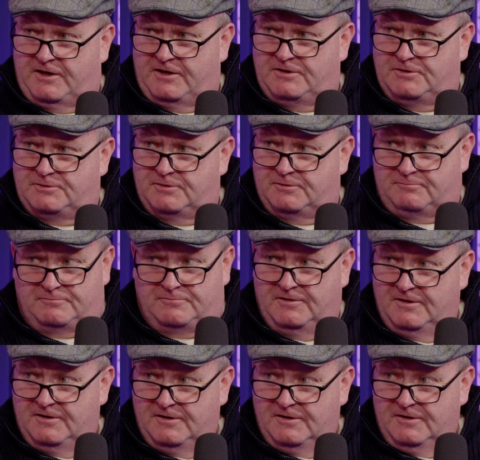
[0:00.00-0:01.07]
of rights.
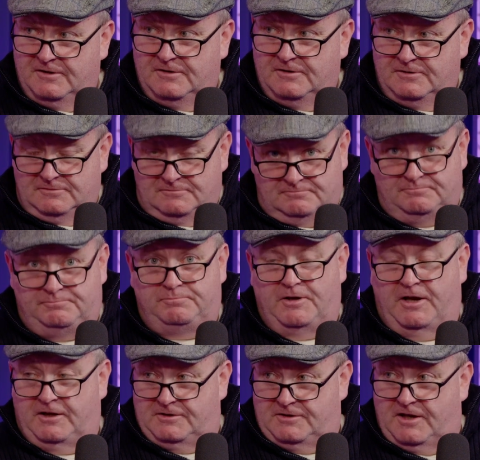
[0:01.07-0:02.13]

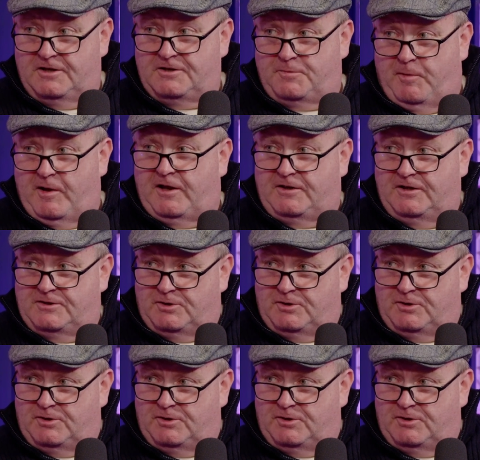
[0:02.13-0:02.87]
Expect a